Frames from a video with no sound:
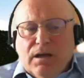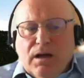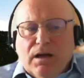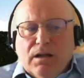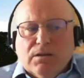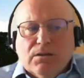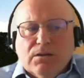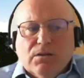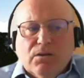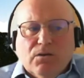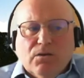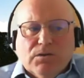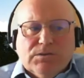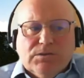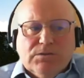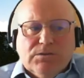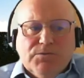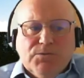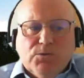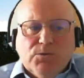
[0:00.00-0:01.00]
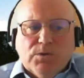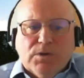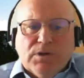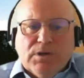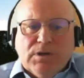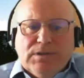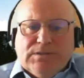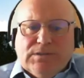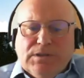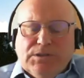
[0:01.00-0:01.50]
a lot of
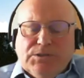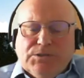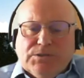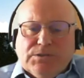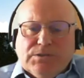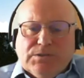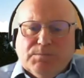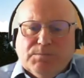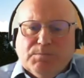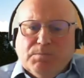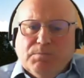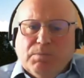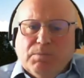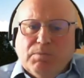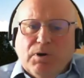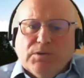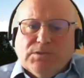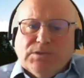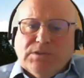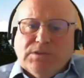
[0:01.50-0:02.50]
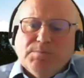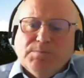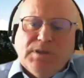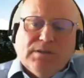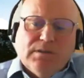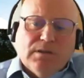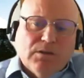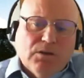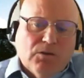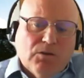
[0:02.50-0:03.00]
organizations, possibly
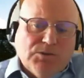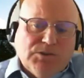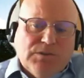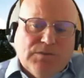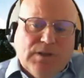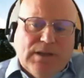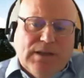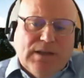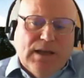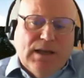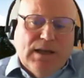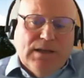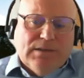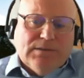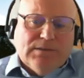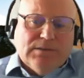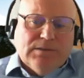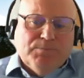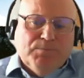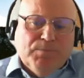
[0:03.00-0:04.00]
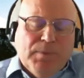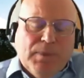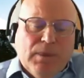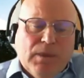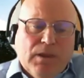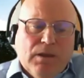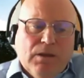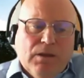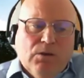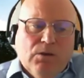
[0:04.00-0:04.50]
the larger they get,
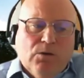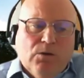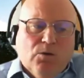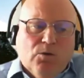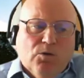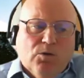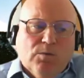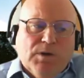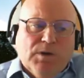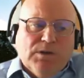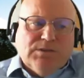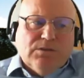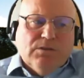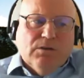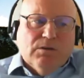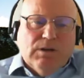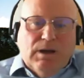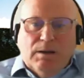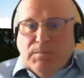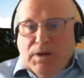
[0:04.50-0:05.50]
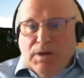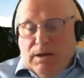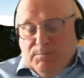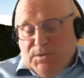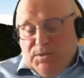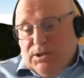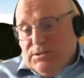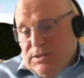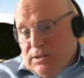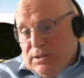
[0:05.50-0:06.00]
almost, I'm, I'm
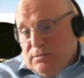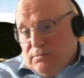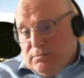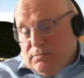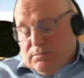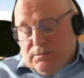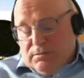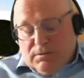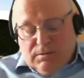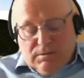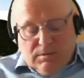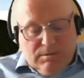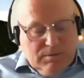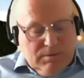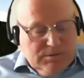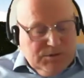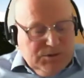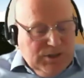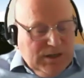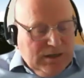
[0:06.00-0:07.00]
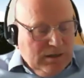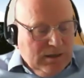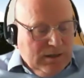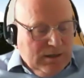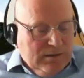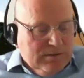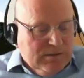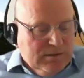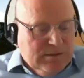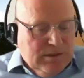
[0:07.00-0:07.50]
using
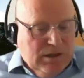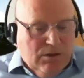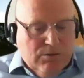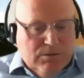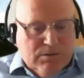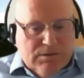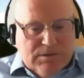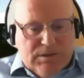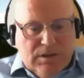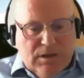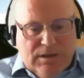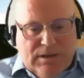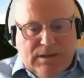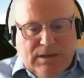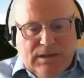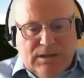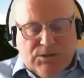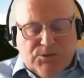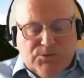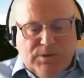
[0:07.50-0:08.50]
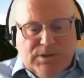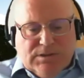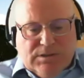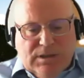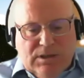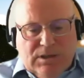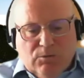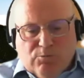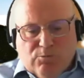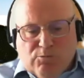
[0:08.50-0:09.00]
channeling Snowden's ideas
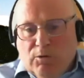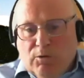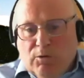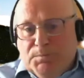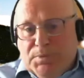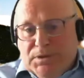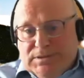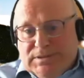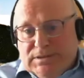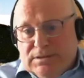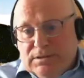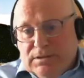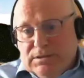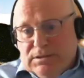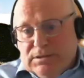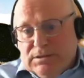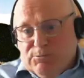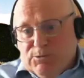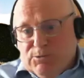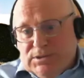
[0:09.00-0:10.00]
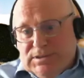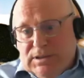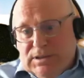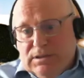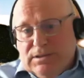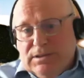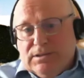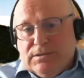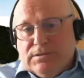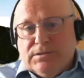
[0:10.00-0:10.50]
recently on robustness and
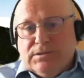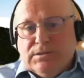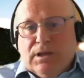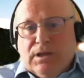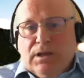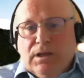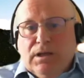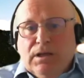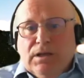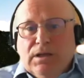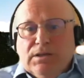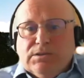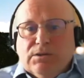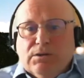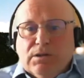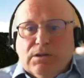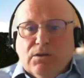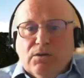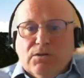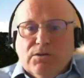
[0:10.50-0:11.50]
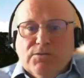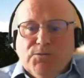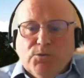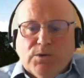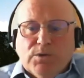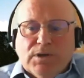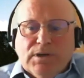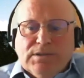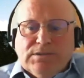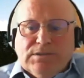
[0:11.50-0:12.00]
resilience. So a lot of
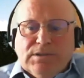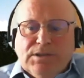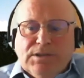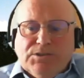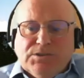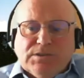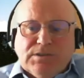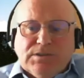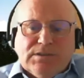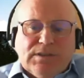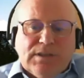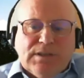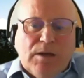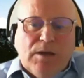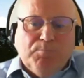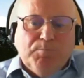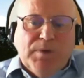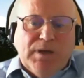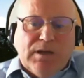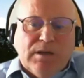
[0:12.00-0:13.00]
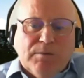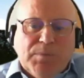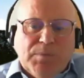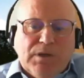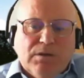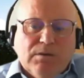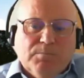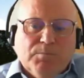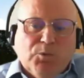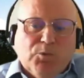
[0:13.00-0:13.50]
organizations, as they get bigger,
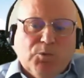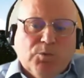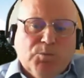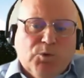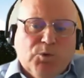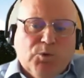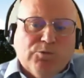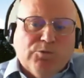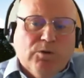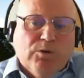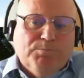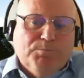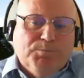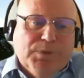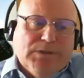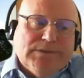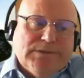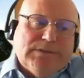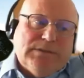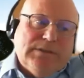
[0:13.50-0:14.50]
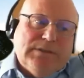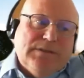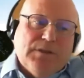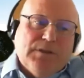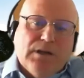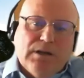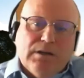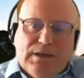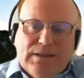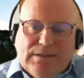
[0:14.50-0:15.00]
become more and more robust in
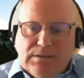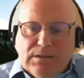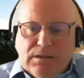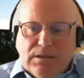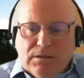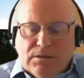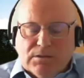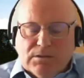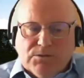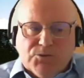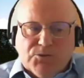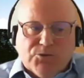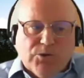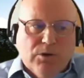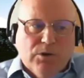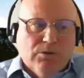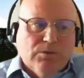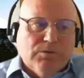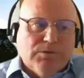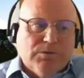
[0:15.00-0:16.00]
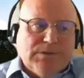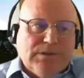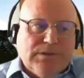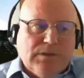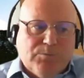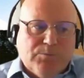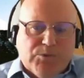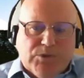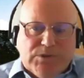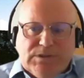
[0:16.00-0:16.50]
their internal controls, in
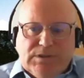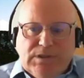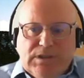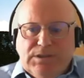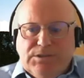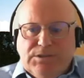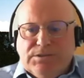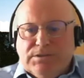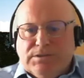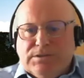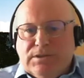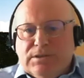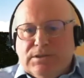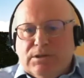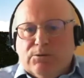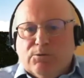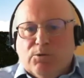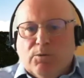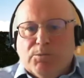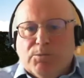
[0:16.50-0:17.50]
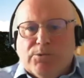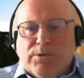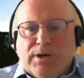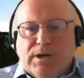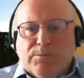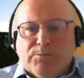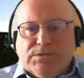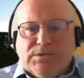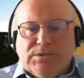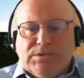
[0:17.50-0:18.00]
their procedures, in their
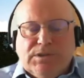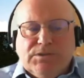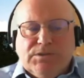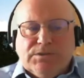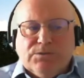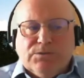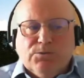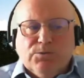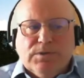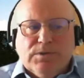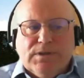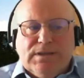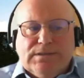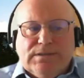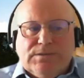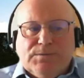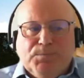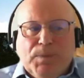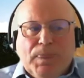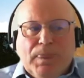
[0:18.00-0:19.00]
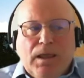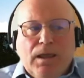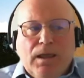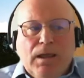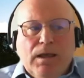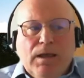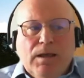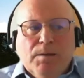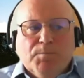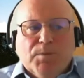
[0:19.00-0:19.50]
operating procedures, and all this.
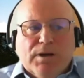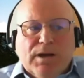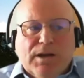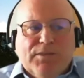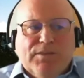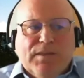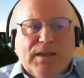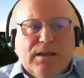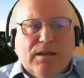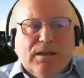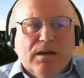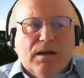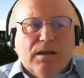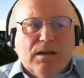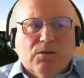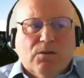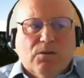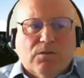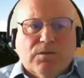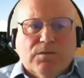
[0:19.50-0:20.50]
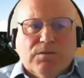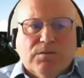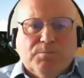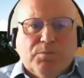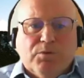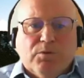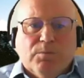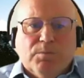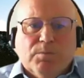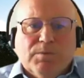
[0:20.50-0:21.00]
But I think a lot of them
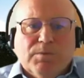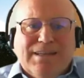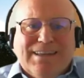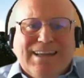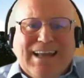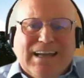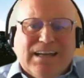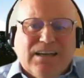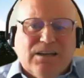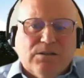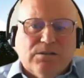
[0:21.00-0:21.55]
probably lack